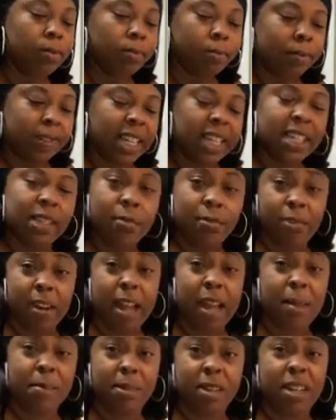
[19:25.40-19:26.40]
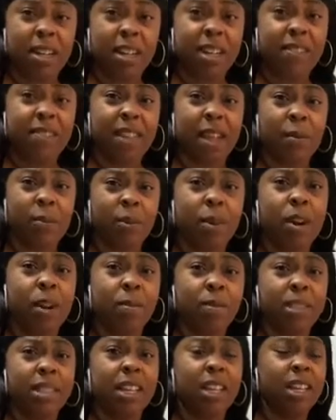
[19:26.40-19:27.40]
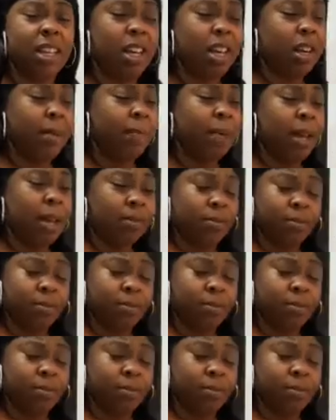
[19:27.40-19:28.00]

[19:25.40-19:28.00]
that's them crabs underneath that water I was telling y'all about.